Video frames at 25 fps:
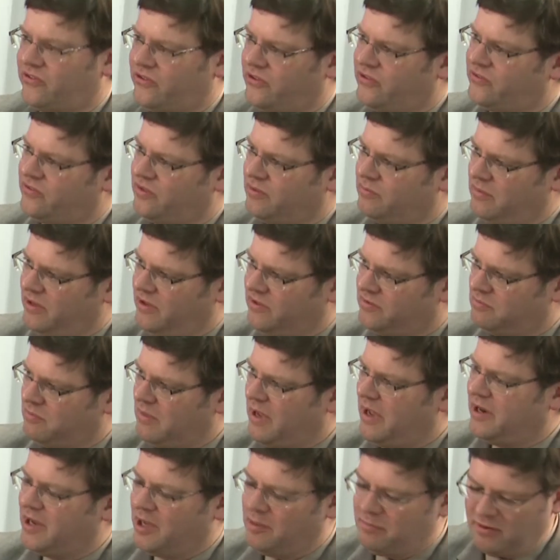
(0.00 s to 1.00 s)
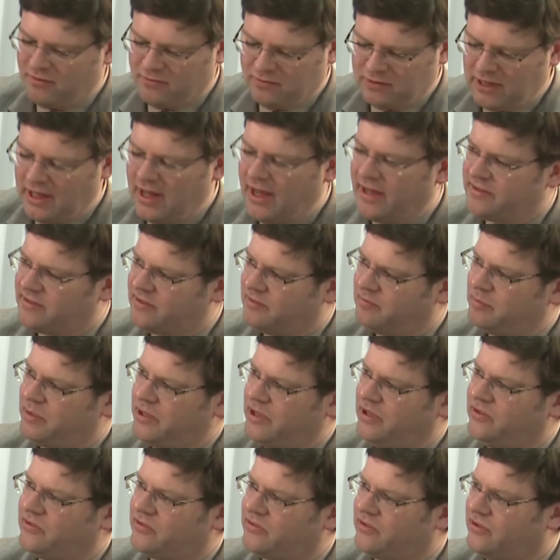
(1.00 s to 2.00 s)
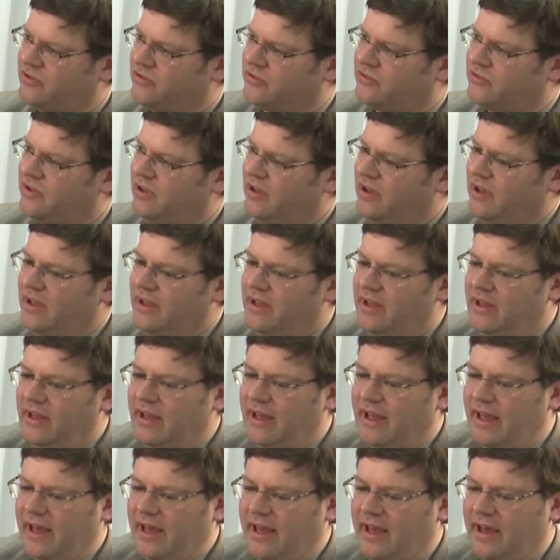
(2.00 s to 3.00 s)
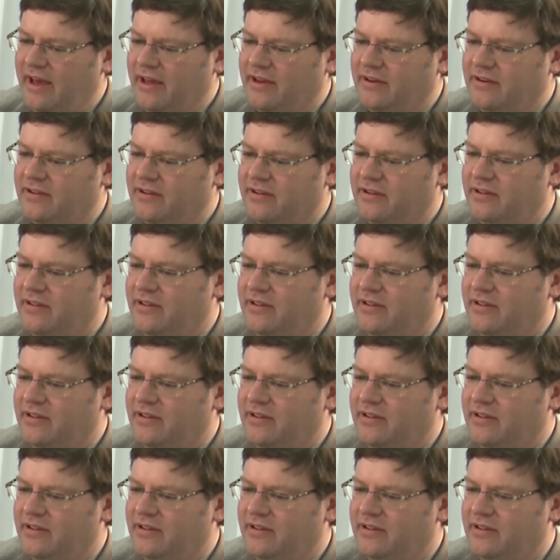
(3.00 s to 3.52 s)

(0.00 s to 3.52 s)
system is made up of lots of pieces, and